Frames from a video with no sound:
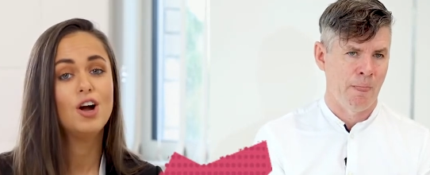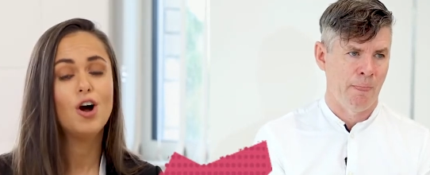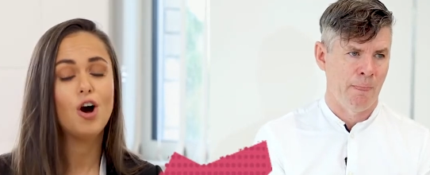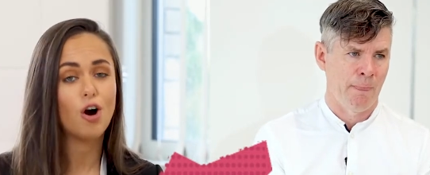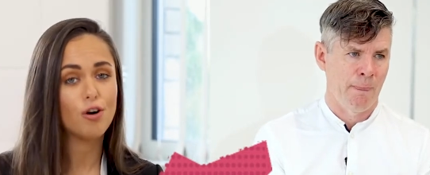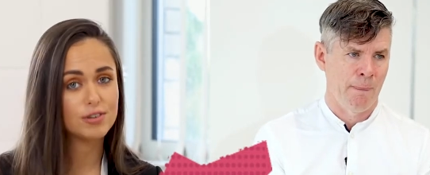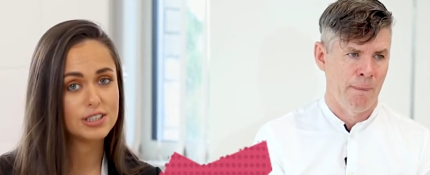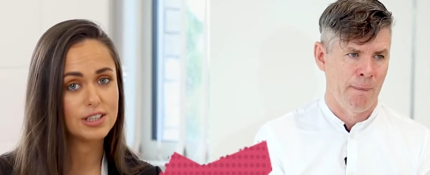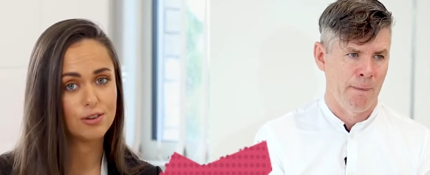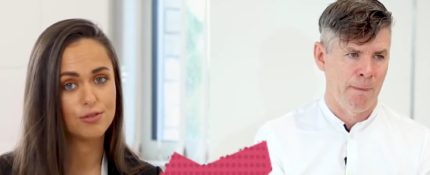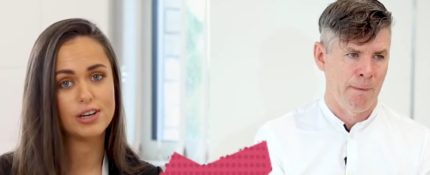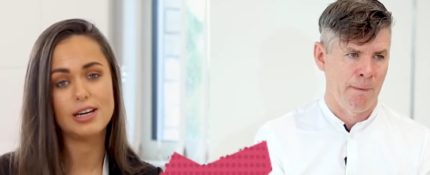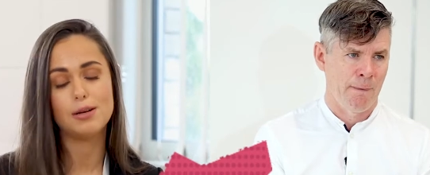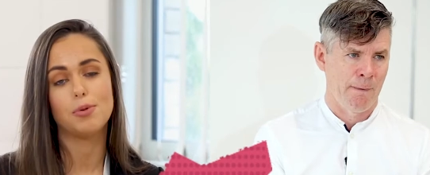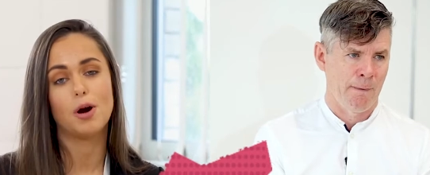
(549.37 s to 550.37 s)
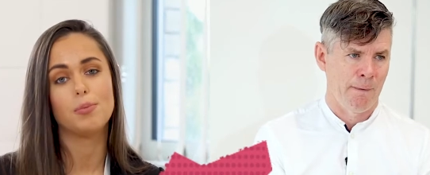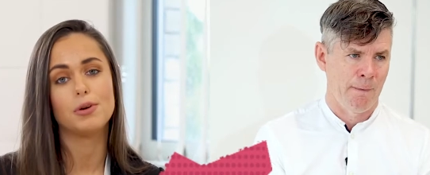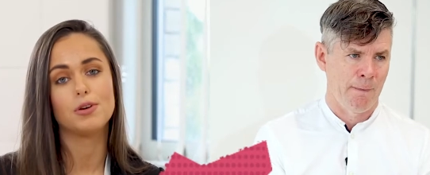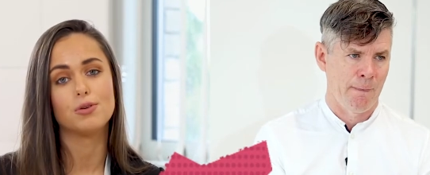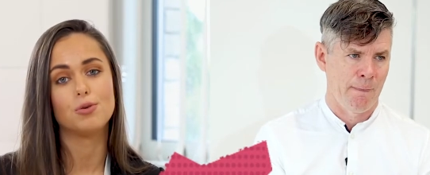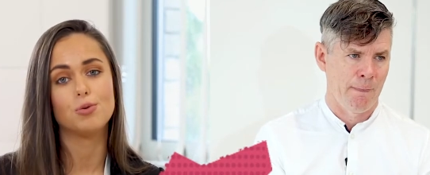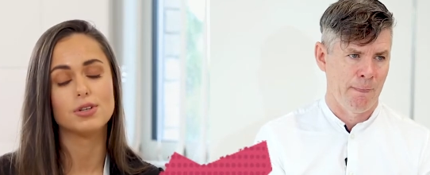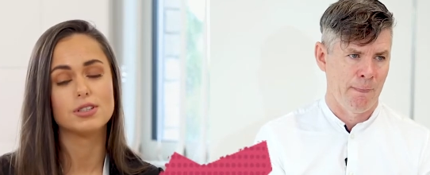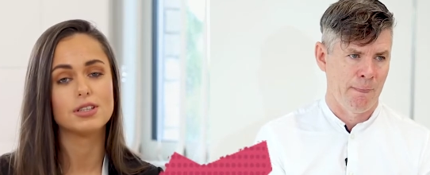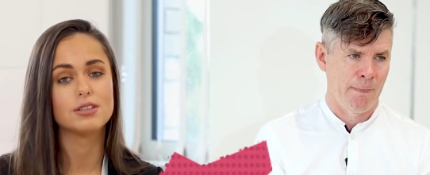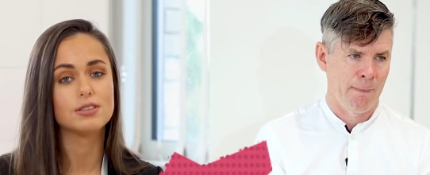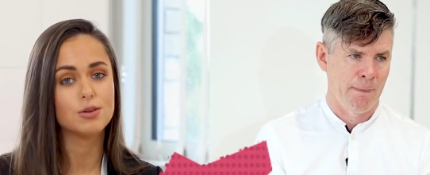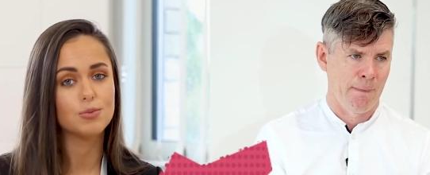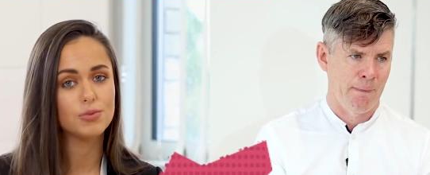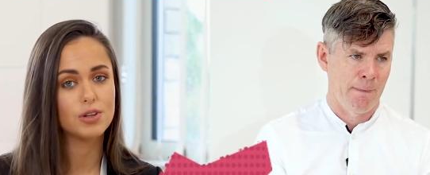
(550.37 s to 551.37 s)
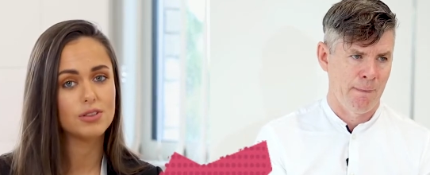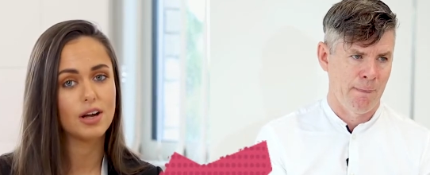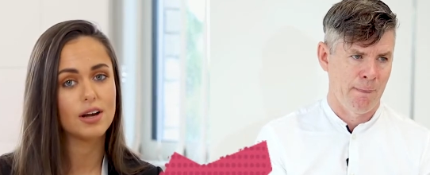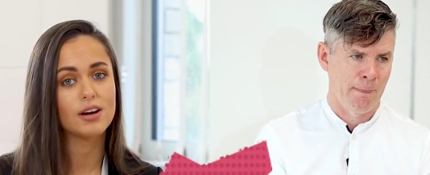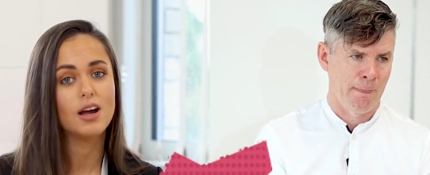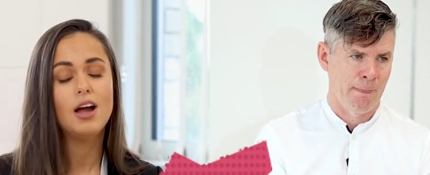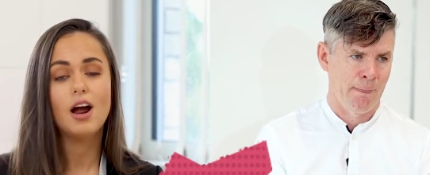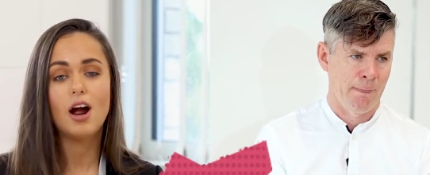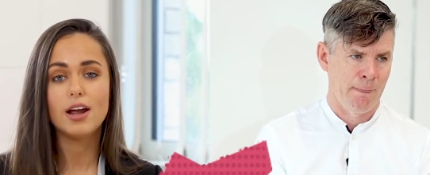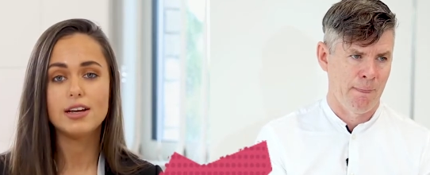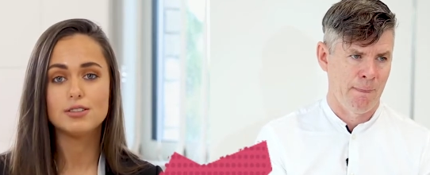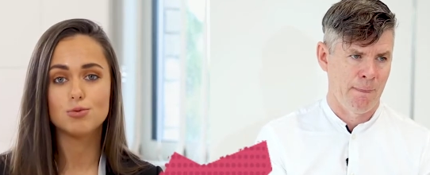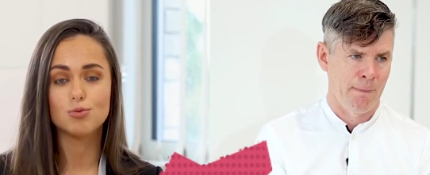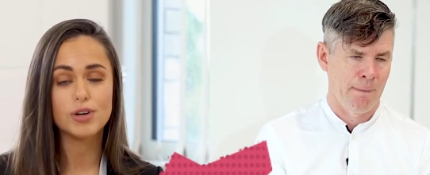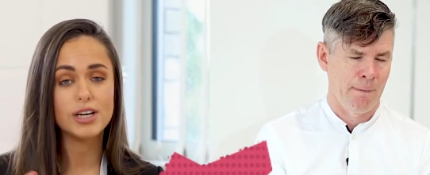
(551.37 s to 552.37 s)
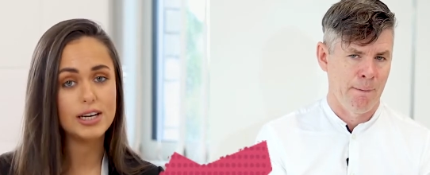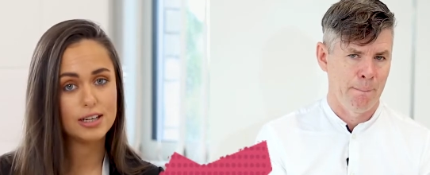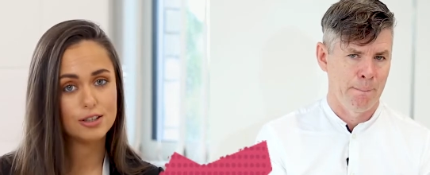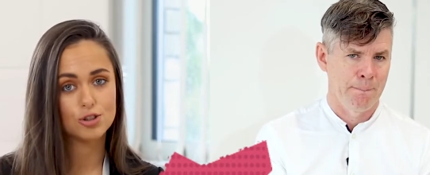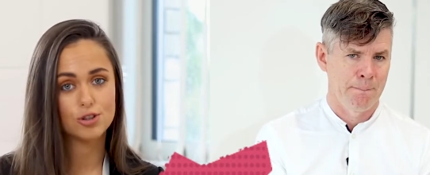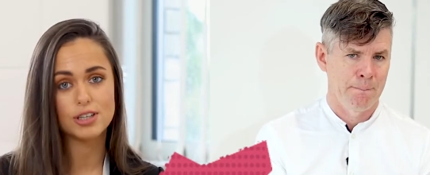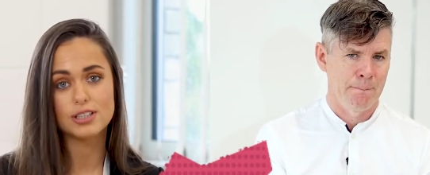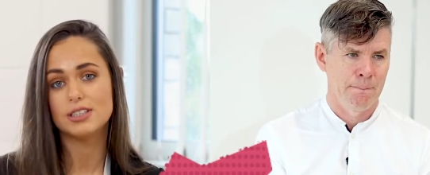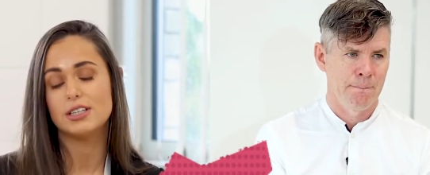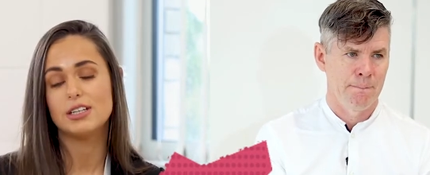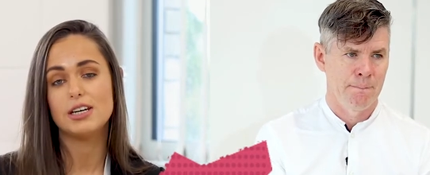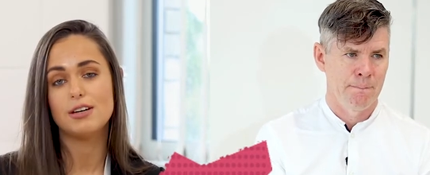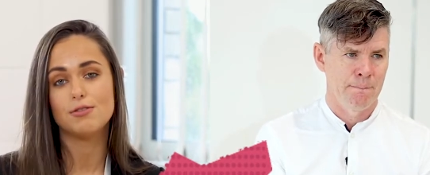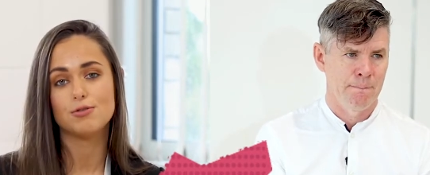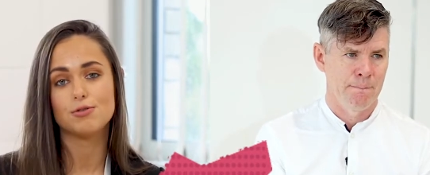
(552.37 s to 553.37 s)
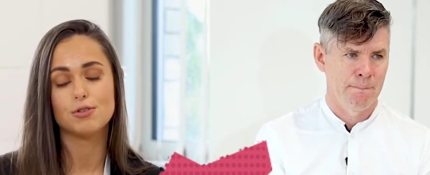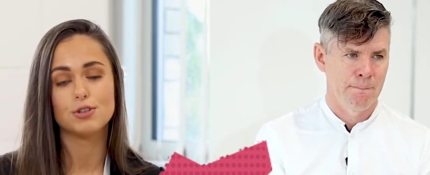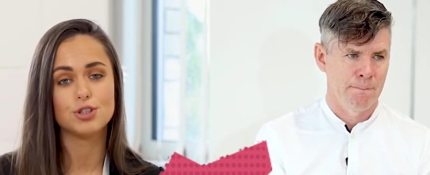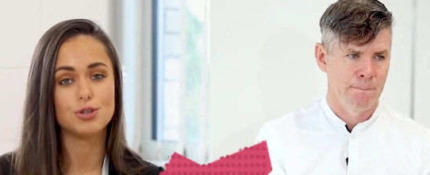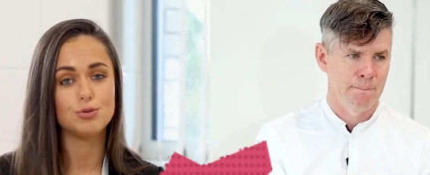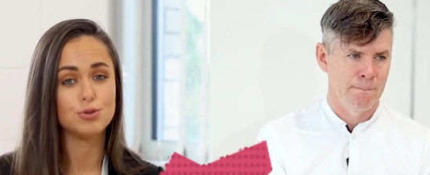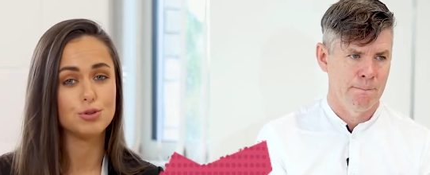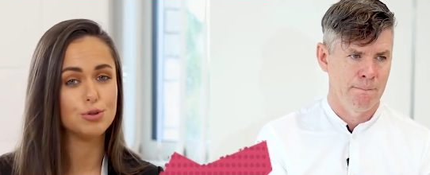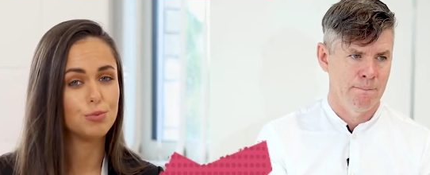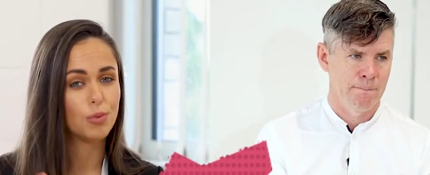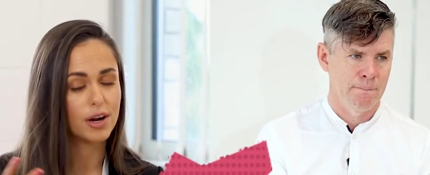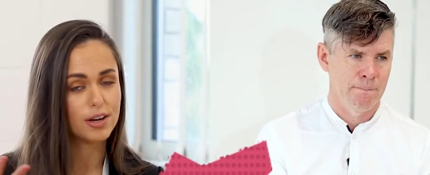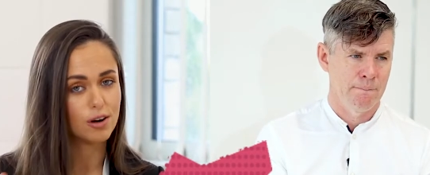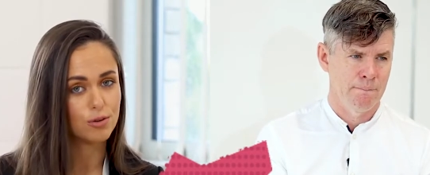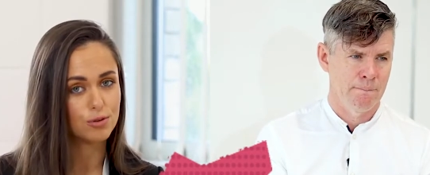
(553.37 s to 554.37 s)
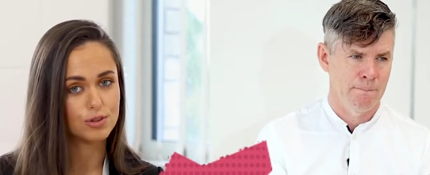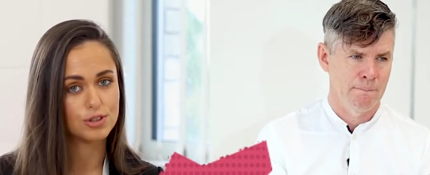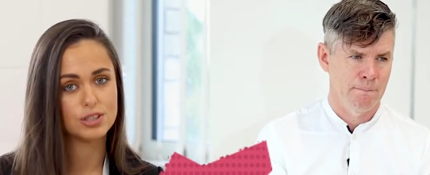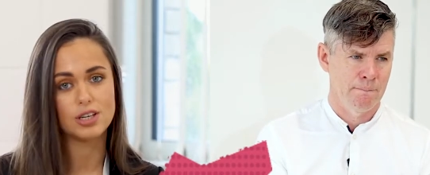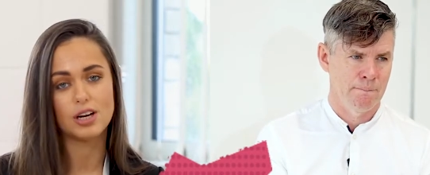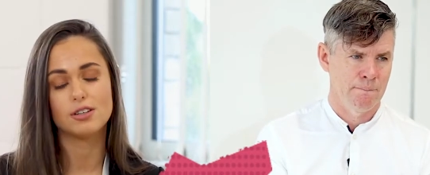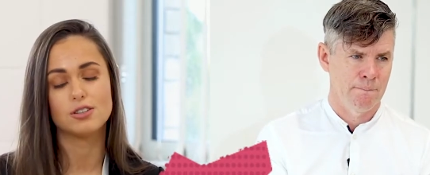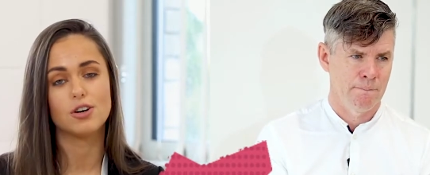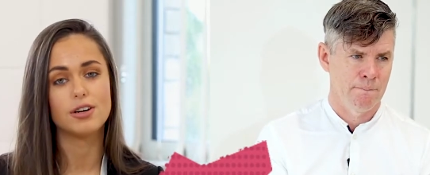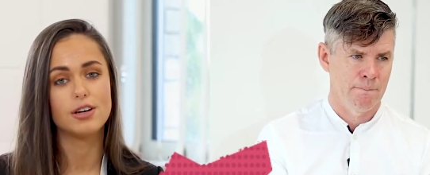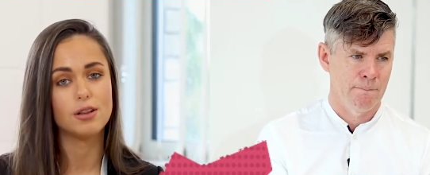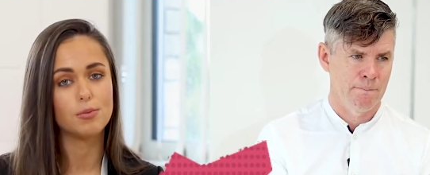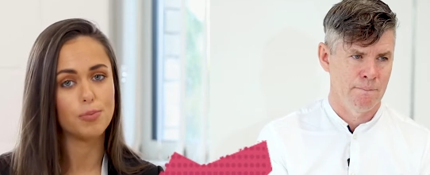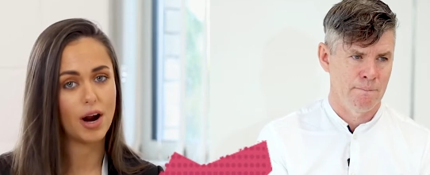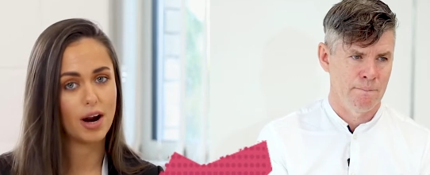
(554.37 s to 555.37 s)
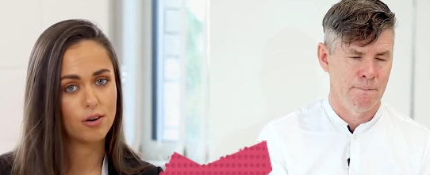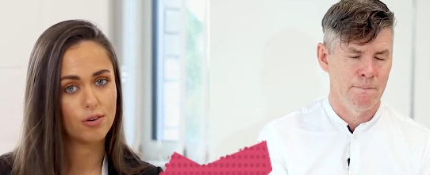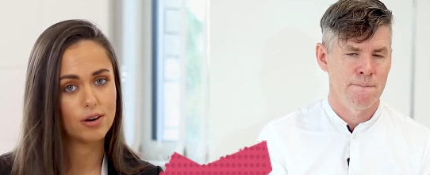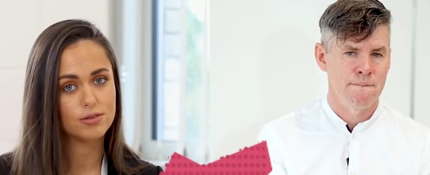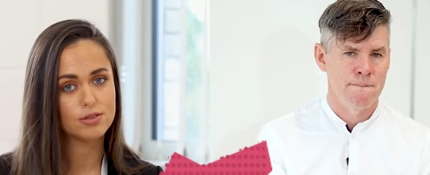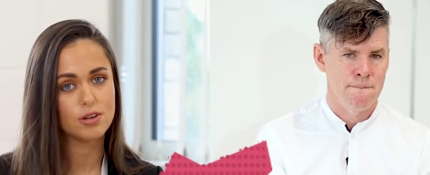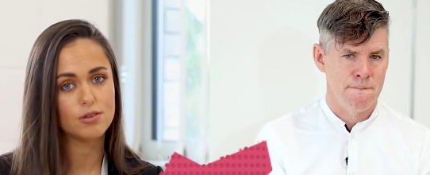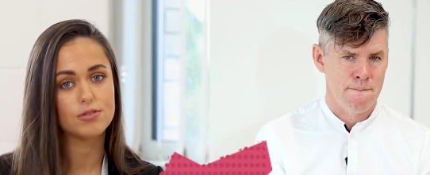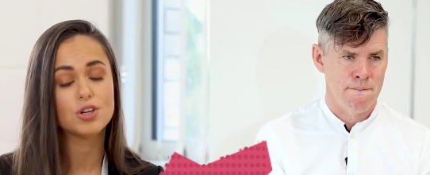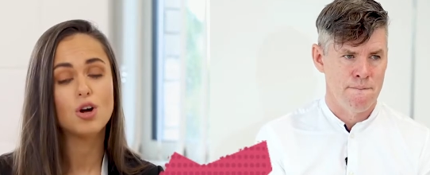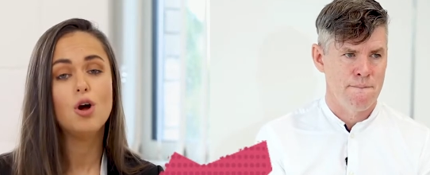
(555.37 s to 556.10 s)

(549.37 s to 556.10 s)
Speaker 1: Obviously a really popular course and something that is really interesting even for students who might not understand kind of the backgrounds of it,